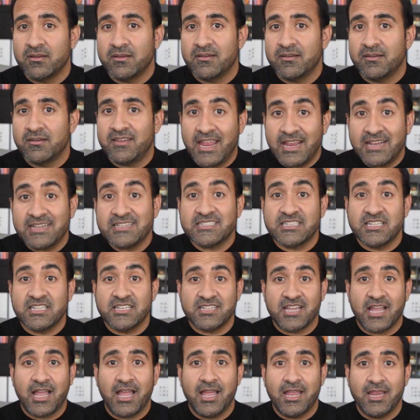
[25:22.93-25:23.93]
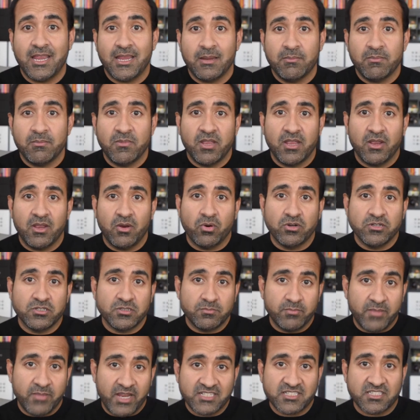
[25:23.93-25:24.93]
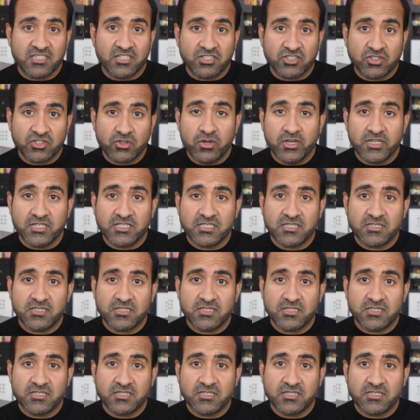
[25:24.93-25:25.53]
takes the time or makes the choice